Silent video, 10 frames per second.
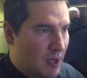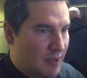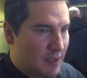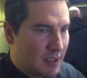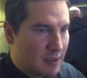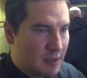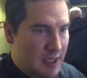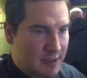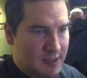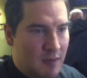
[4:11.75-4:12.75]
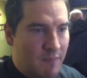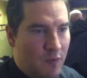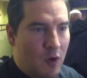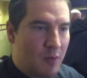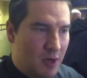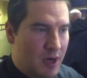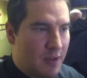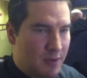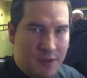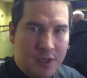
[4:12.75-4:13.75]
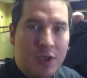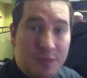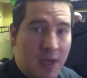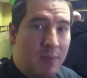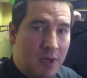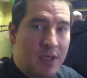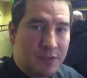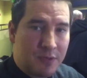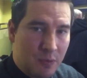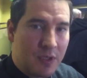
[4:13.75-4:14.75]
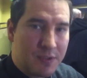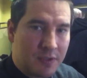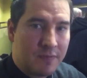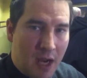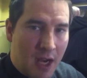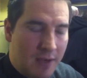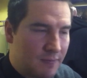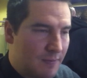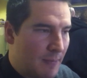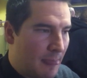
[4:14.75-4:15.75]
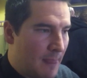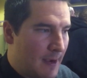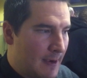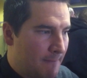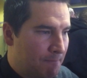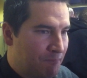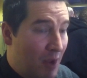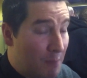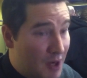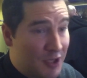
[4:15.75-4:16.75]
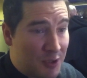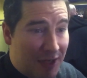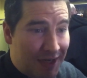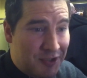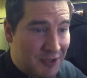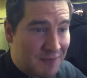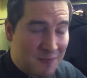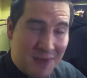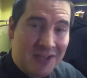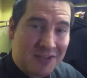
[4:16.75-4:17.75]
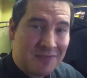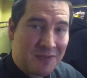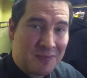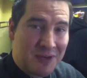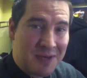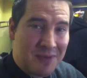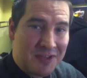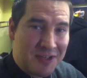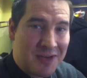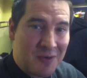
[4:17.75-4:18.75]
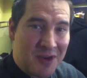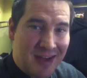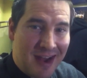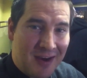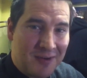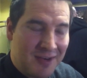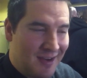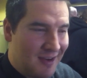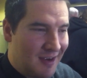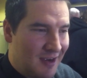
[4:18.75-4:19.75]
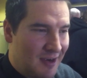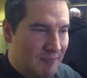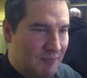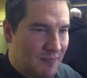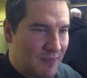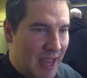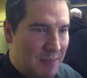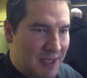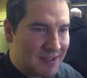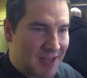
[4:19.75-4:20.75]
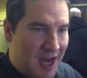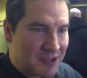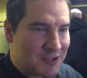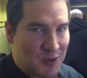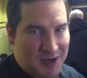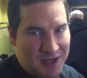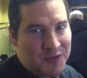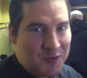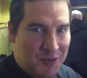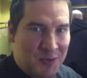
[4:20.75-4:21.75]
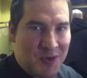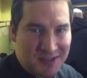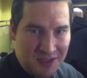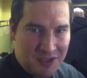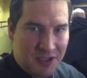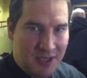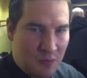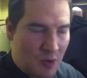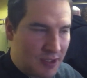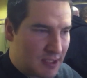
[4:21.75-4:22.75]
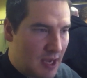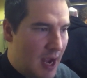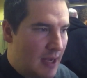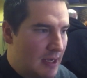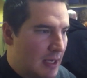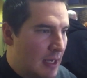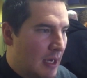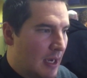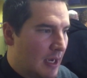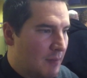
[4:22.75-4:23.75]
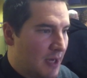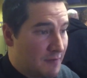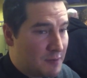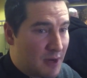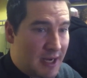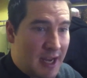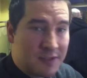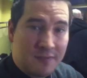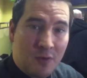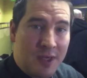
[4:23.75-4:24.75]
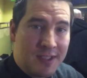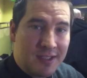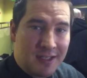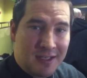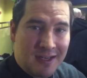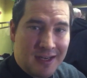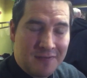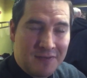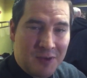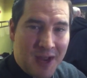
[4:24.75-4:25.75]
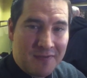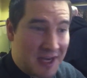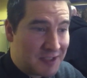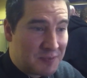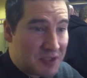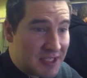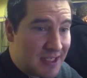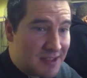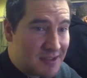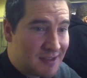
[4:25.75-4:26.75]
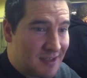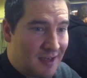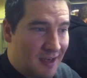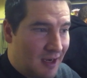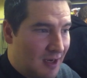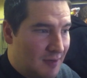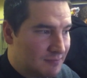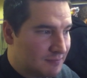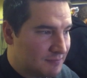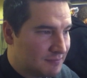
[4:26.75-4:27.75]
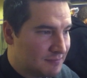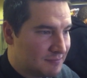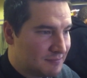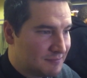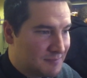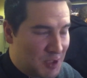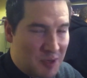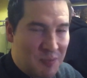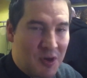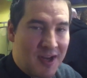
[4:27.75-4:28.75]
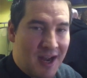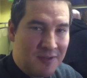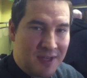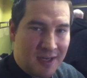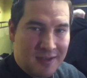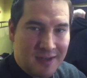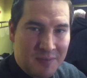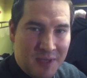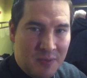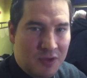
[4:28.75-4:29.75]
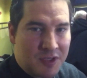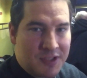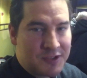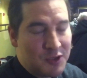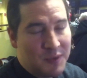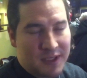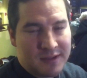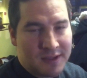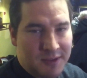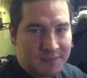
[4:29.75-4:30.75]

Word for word: But I think in some form or another, the newspaper industry will survive. Um, but you can get your information from pretty much anyone now. Um, that means kind of sorting through what's legit and what's not. Uh, but everybody has a voice, and, and if you have an expertise, um, you can put it out there, and, and people will consume it. So.